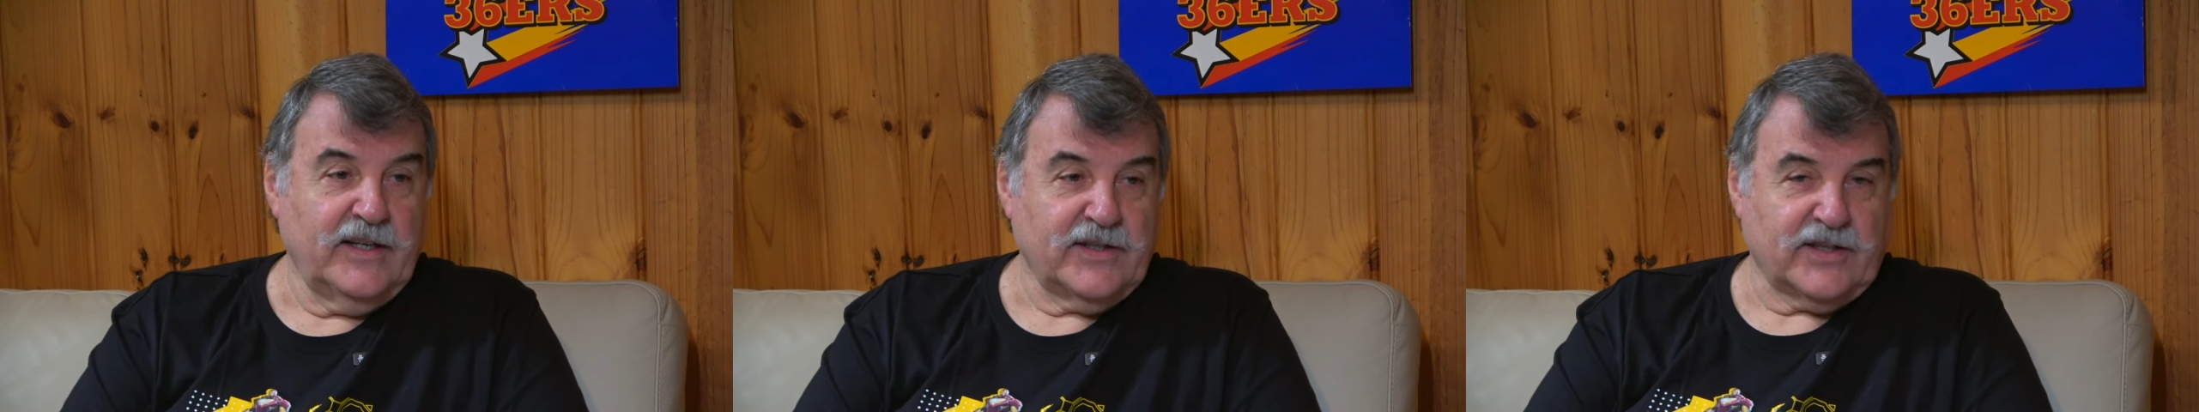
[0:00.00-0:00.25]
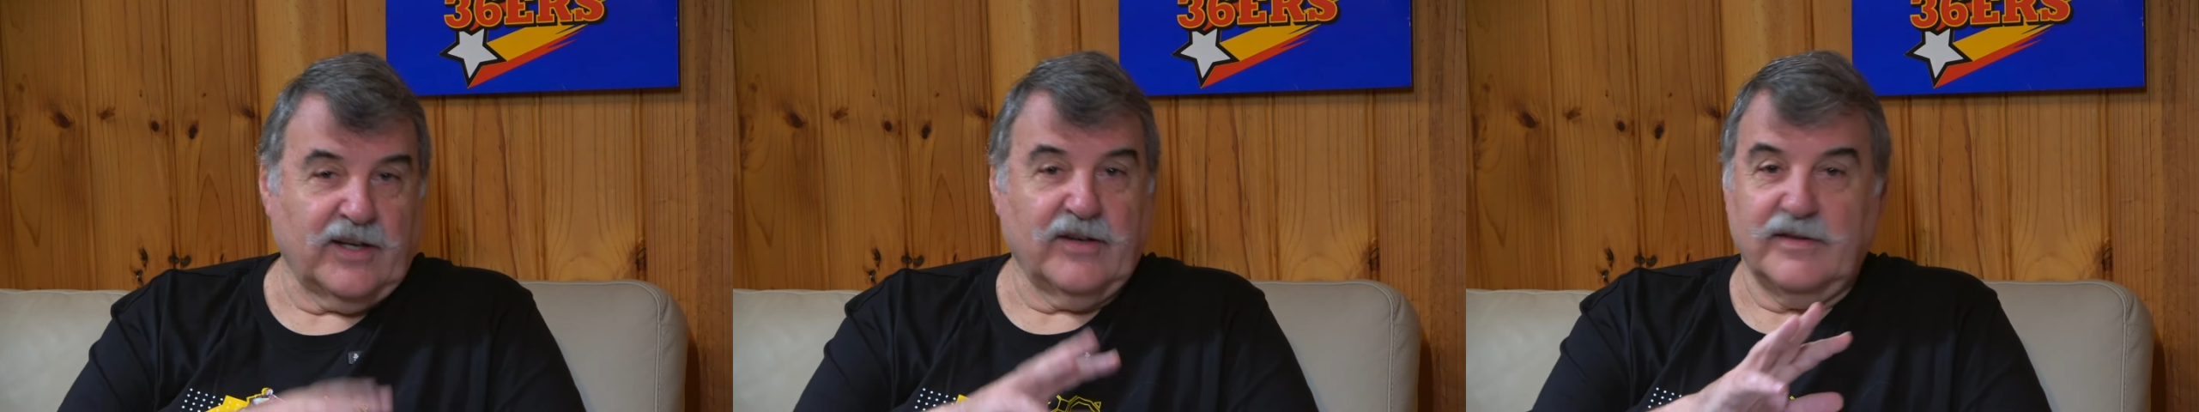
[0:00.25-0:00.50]

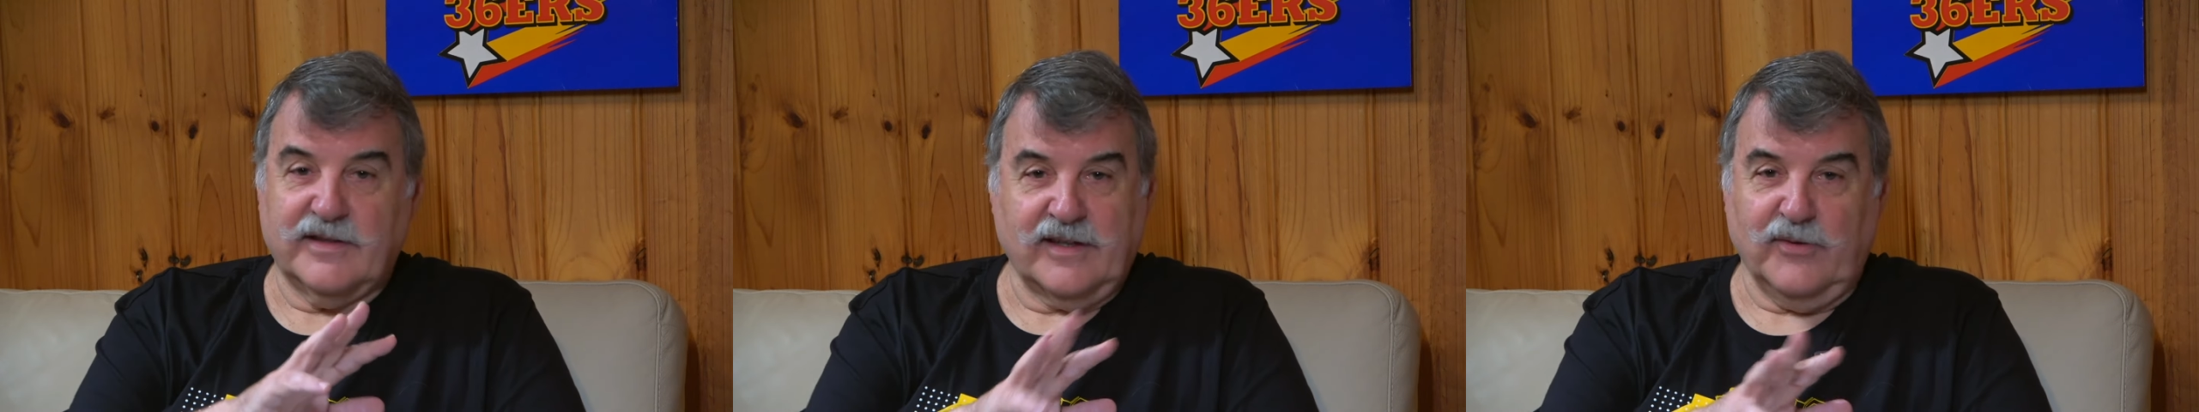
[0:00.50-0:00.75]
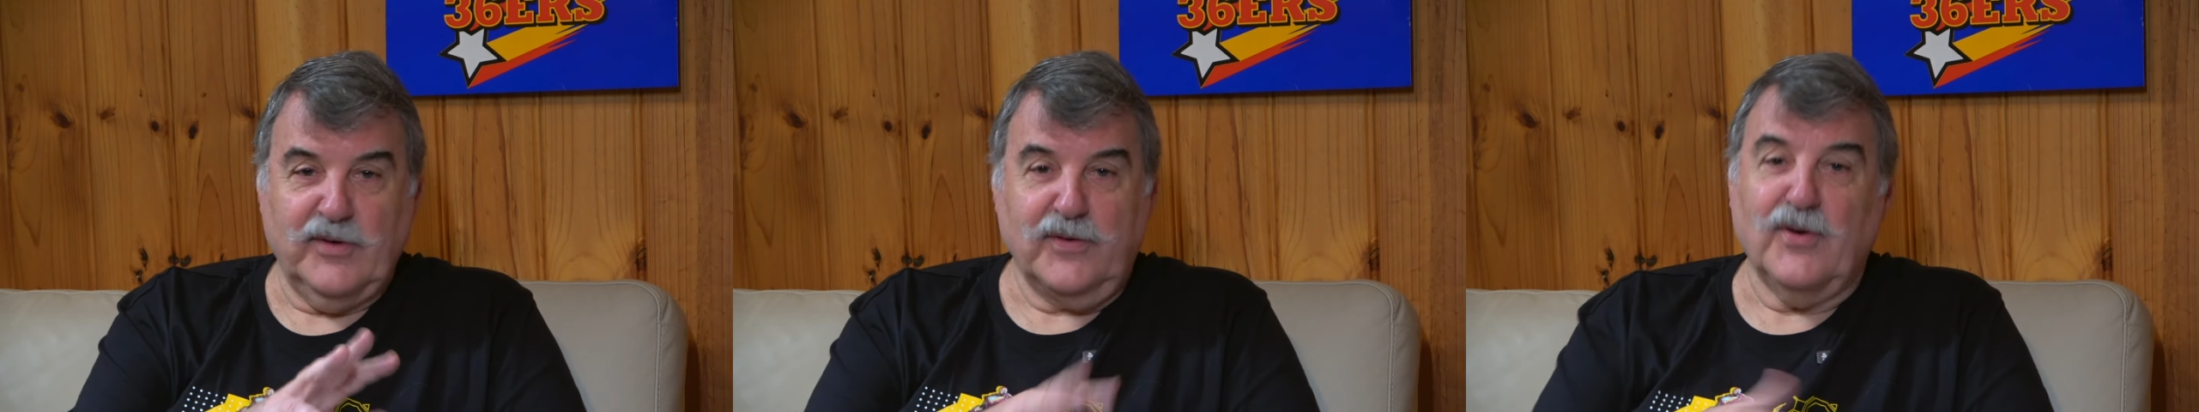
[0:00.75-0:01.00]

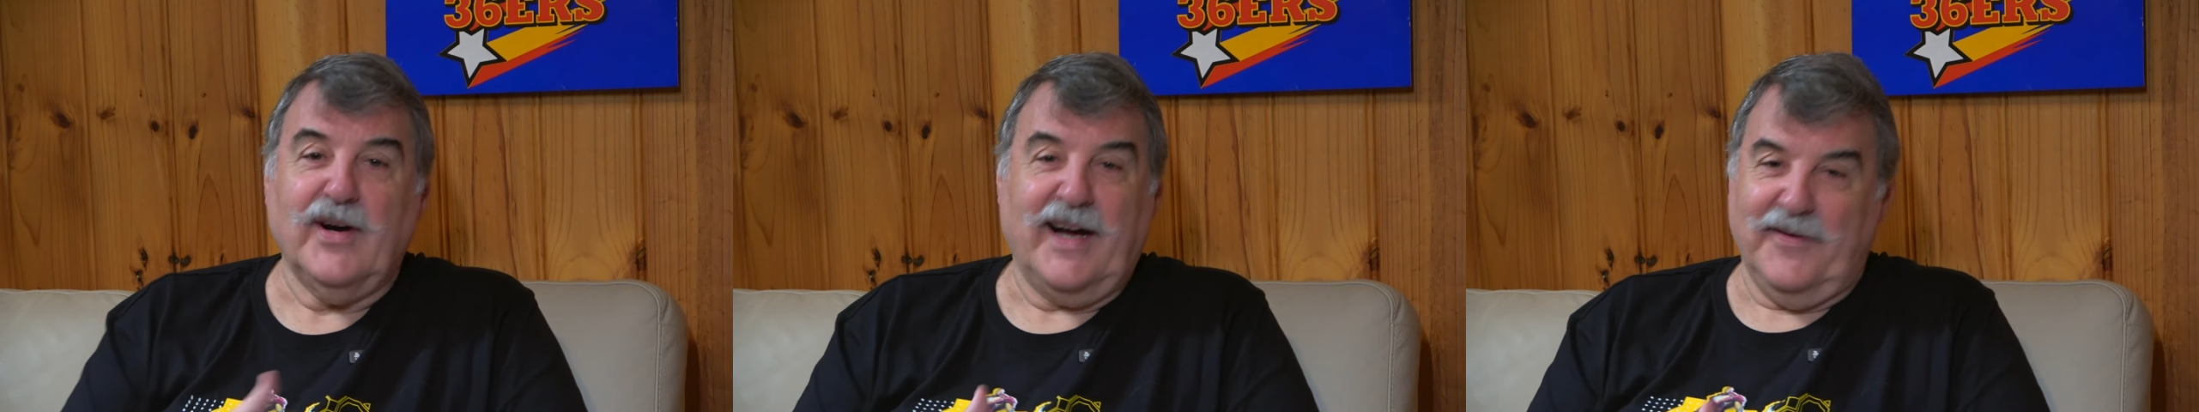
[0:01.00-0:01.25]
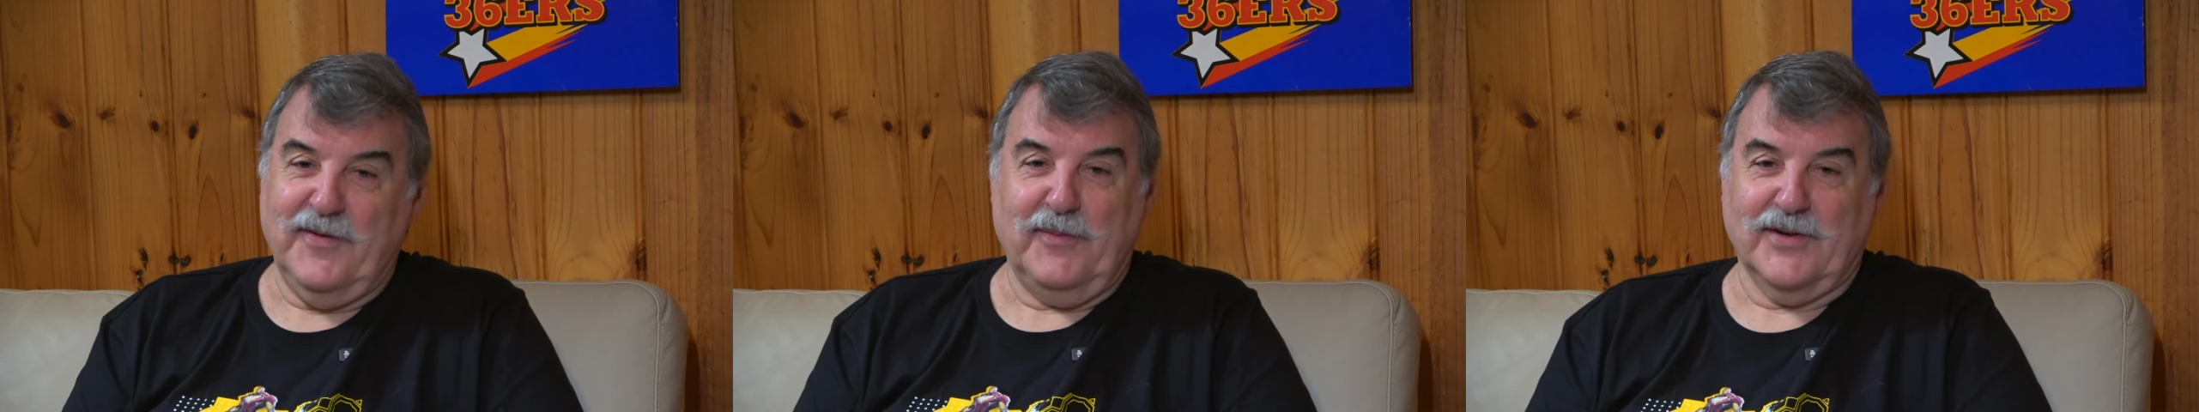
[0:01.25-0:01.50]
So we all have them